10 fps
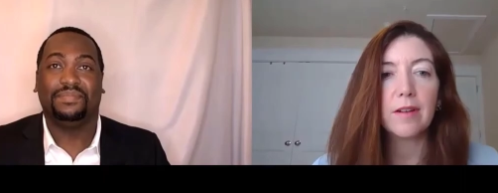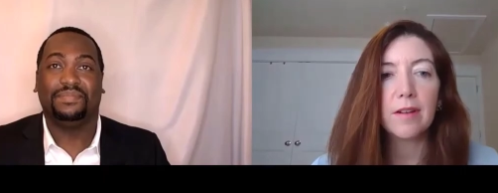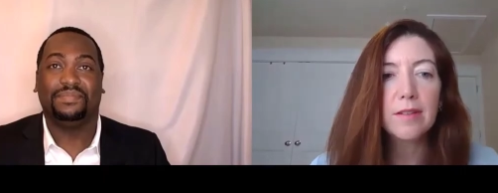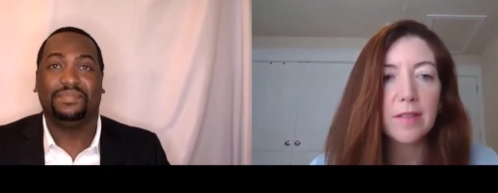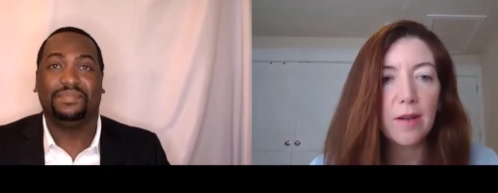
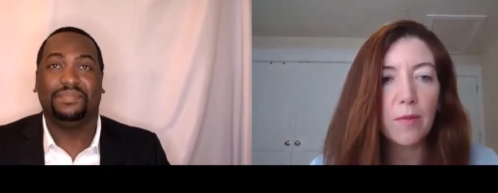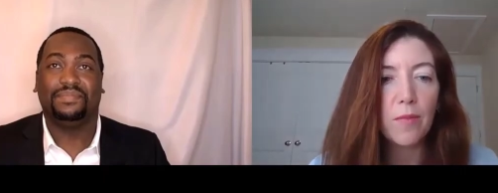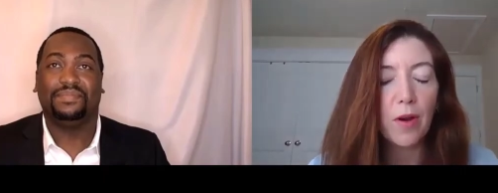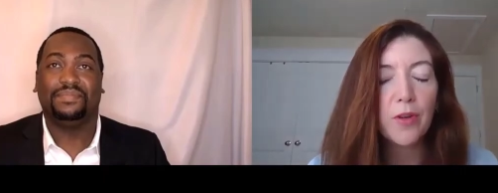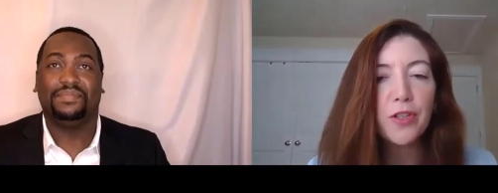
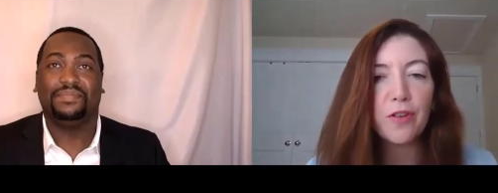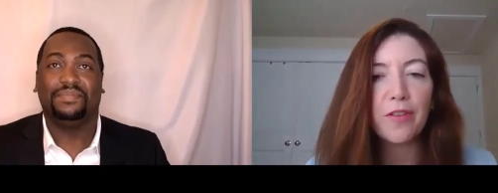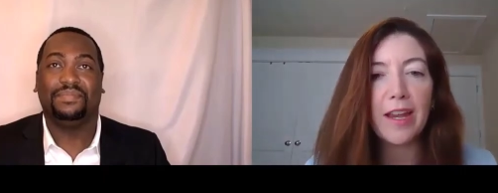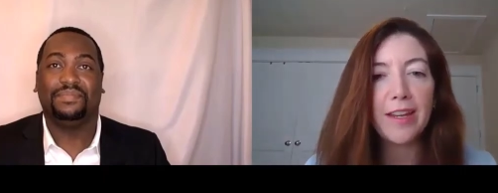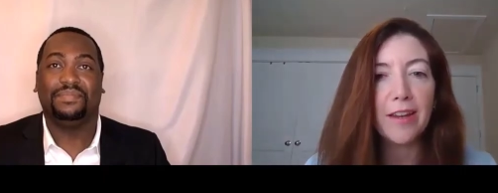Speaker 1: Awesome. Or do you
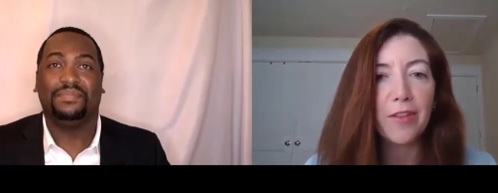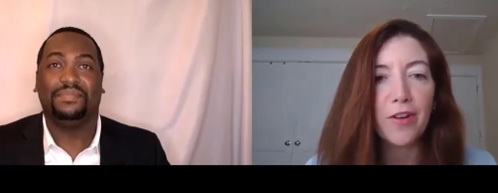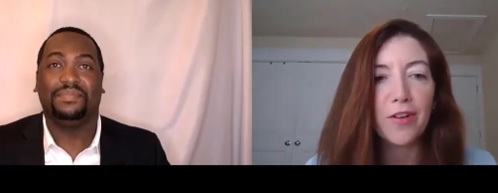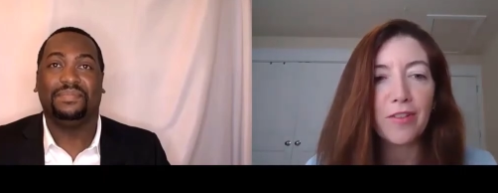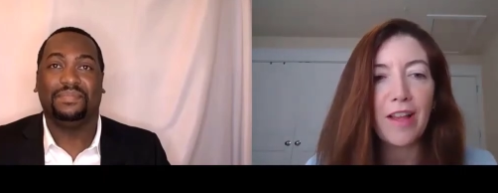have any
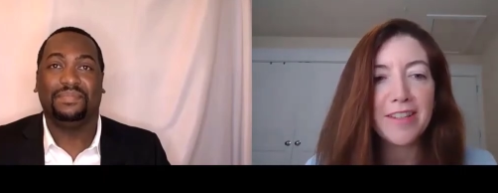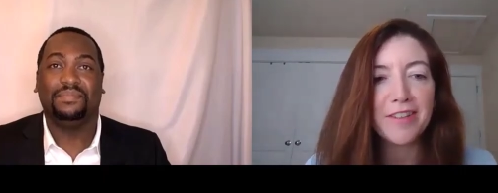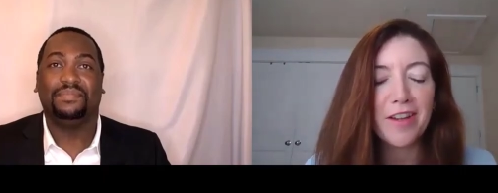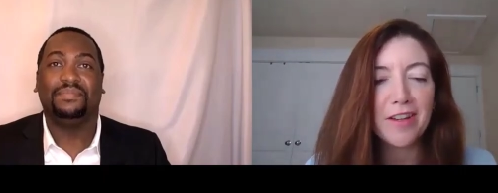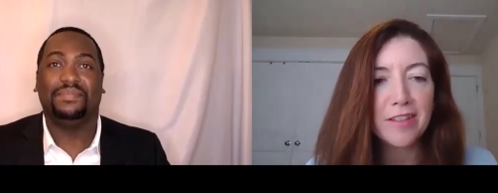other
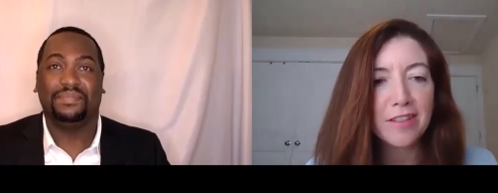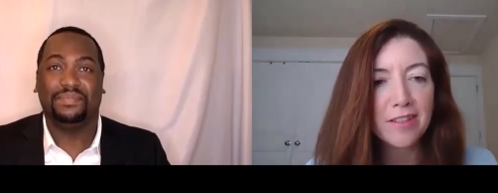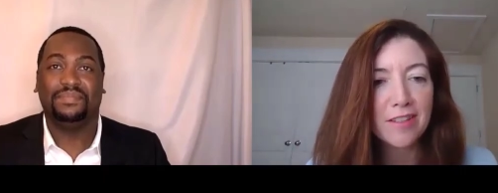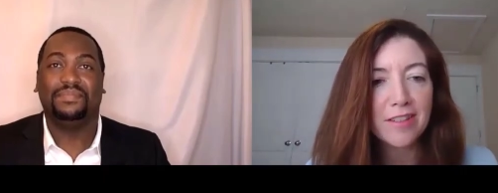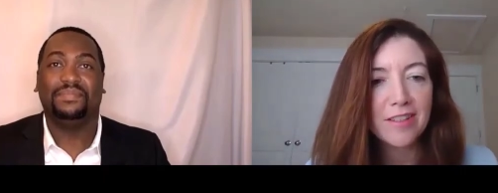last
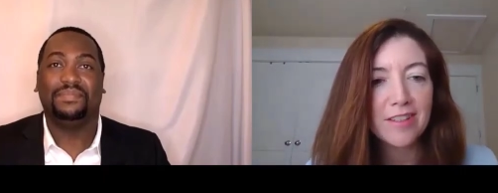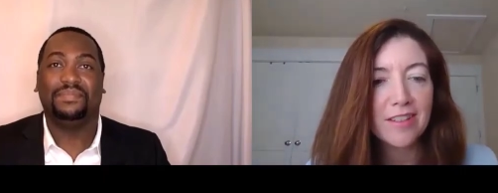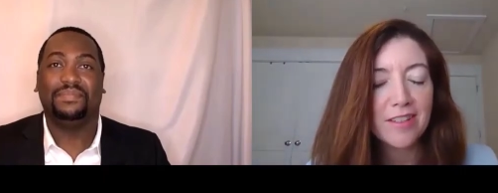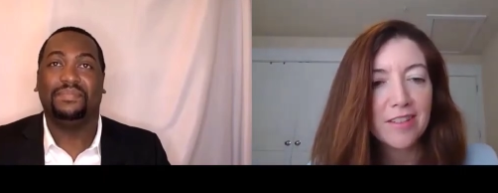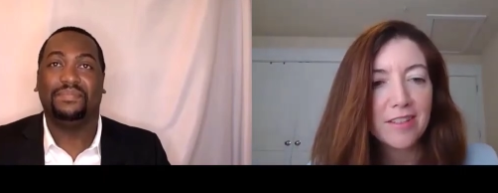thoughts?
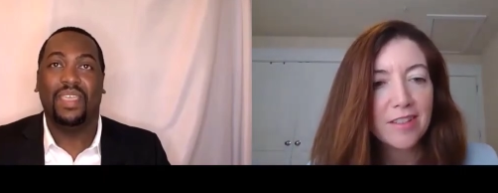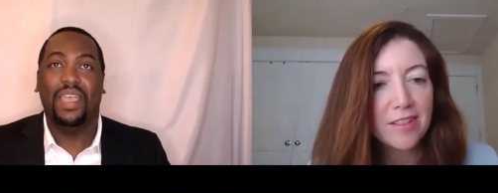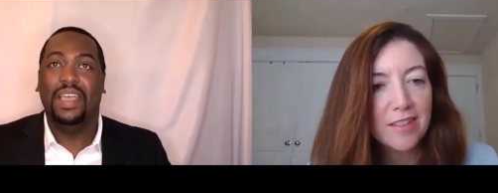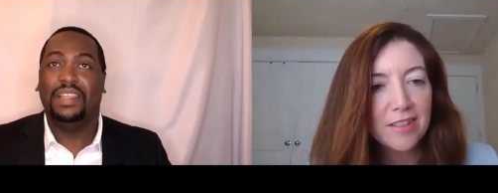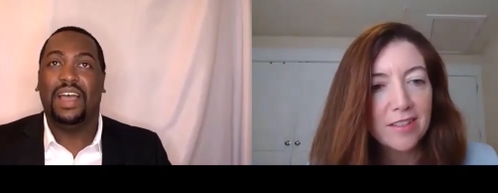
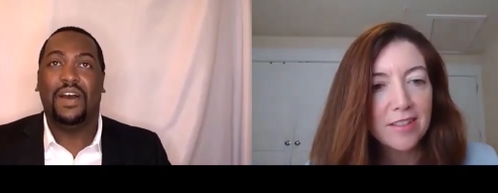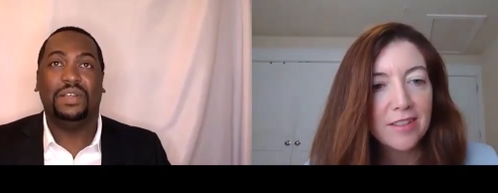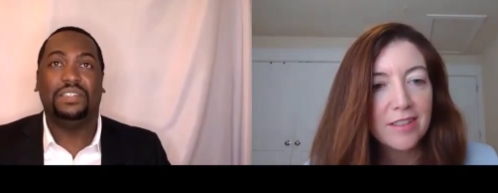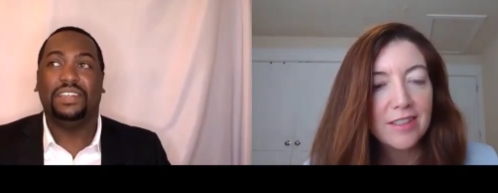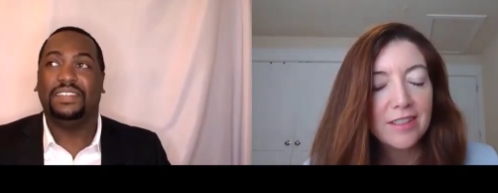
Speaker 2: No,
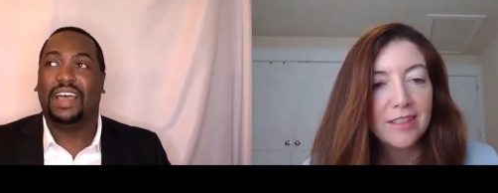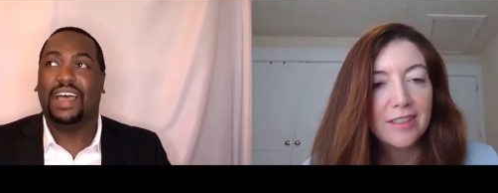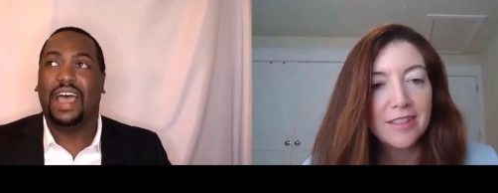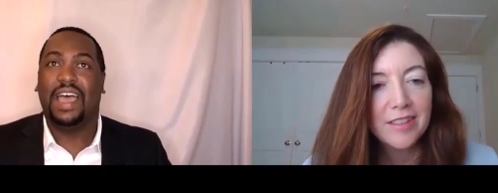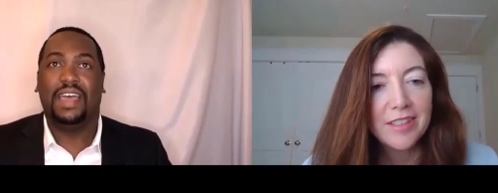it's just,
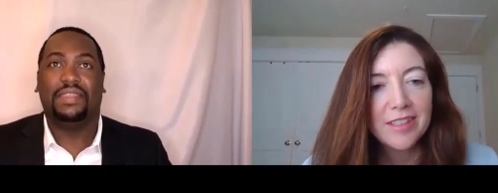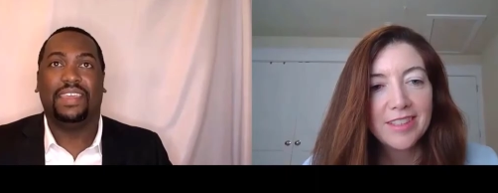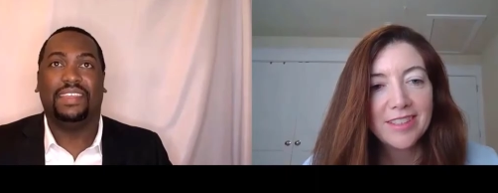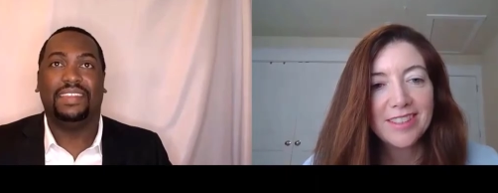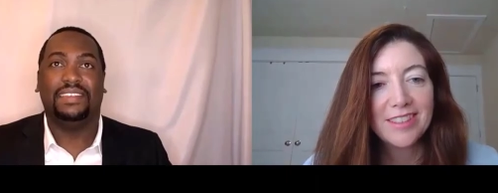I, I
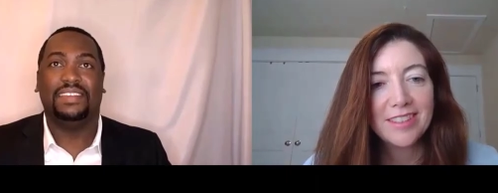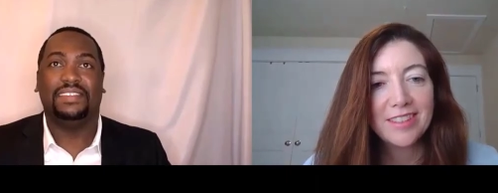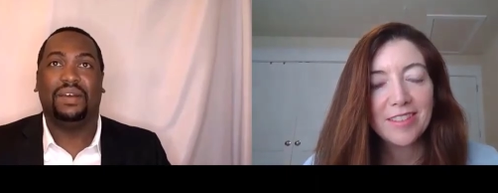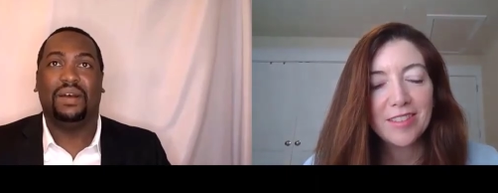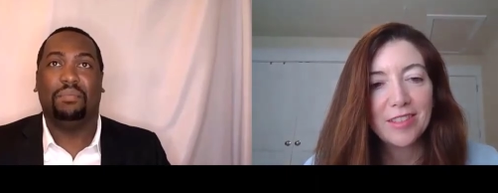think this
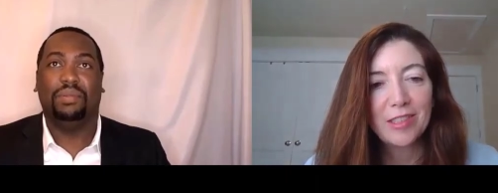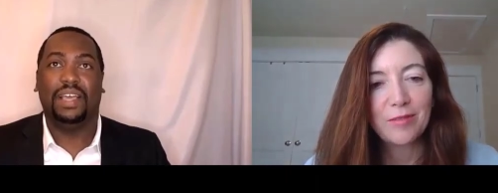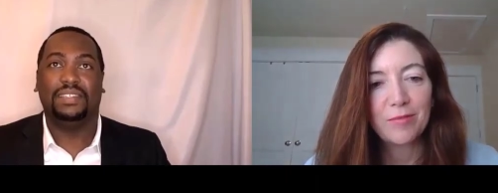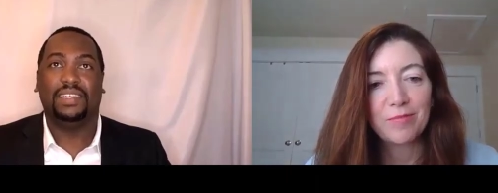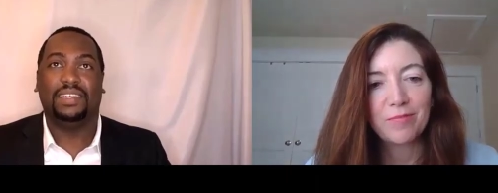is a
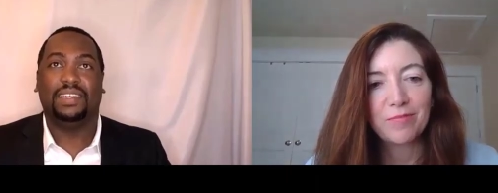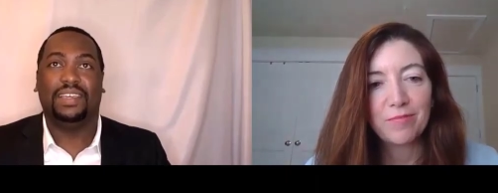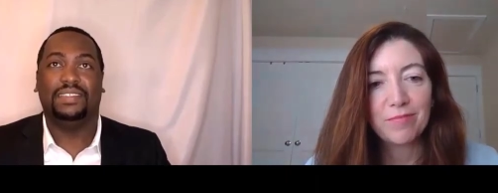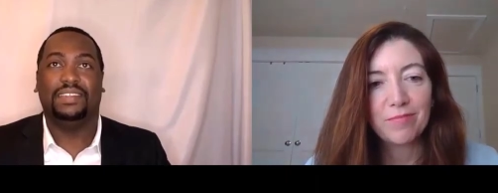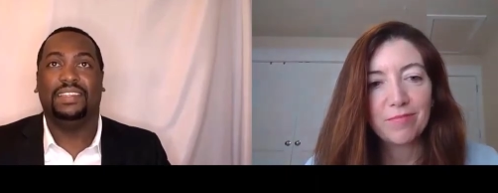blessing
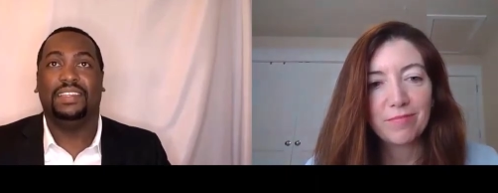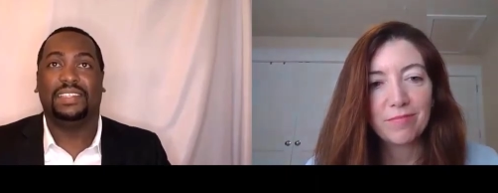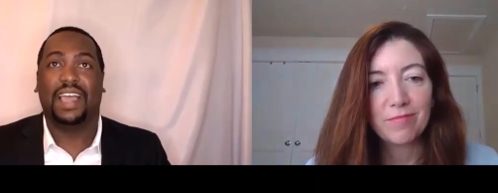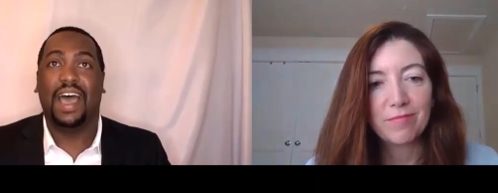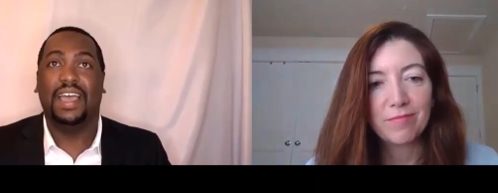in, in
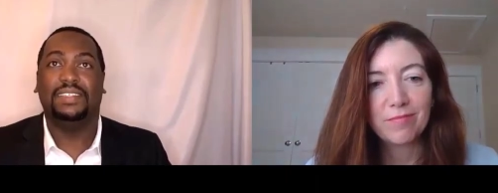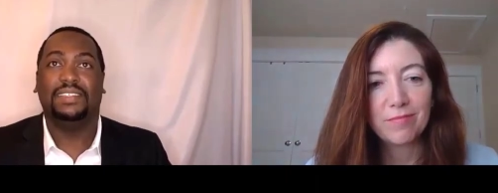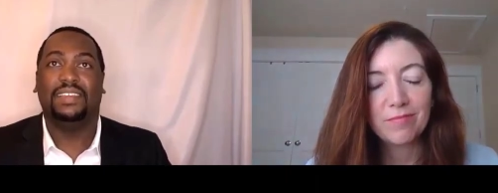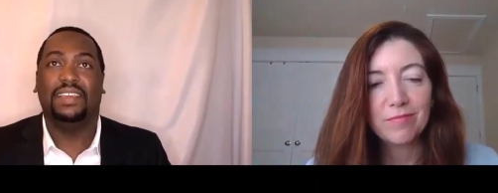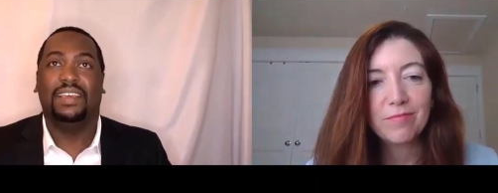
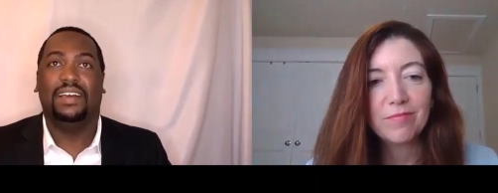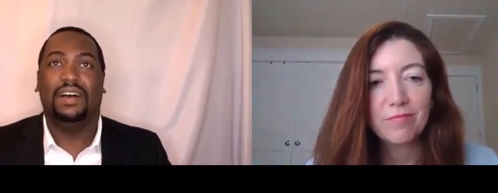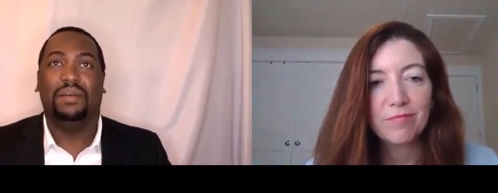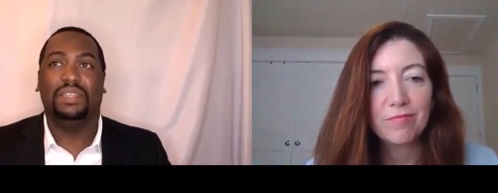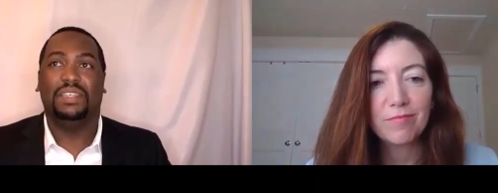disguise.
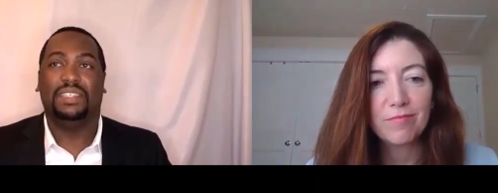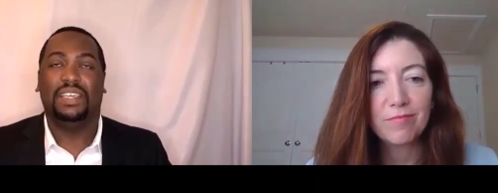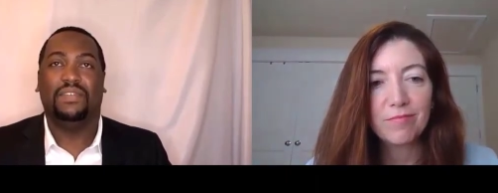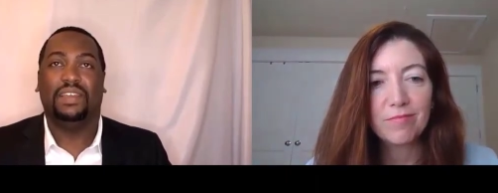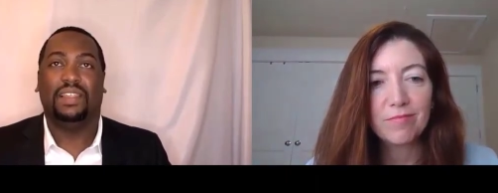Um, it's
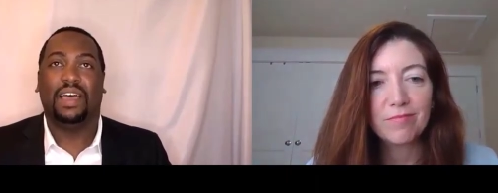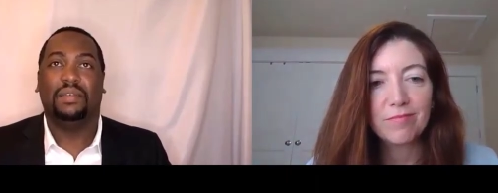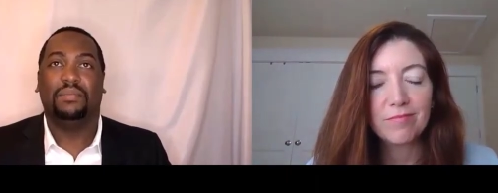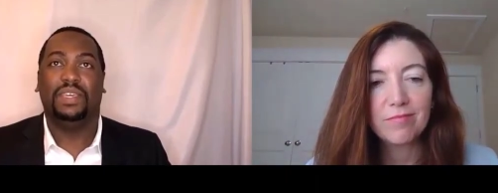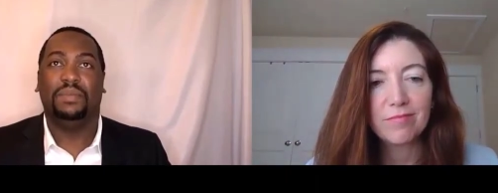giving a
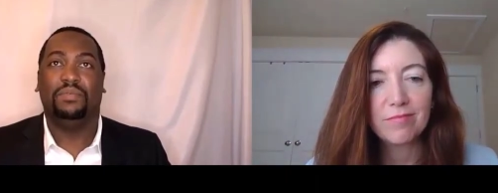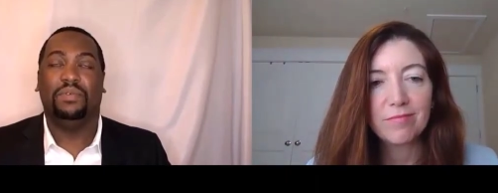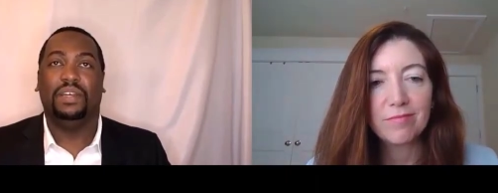lot of people